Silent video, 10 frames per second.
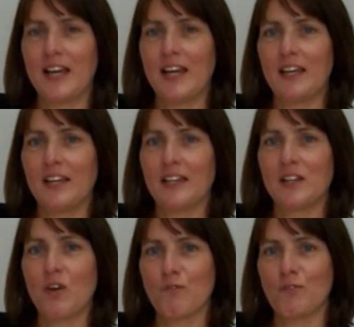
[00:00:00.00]
a
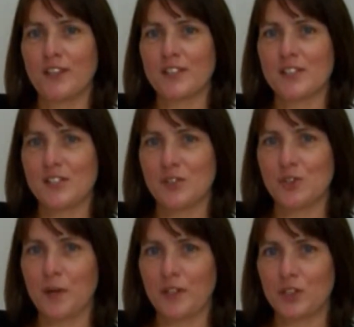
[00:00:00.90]
conflict
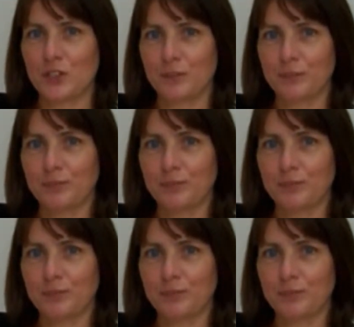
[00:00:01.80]
situation.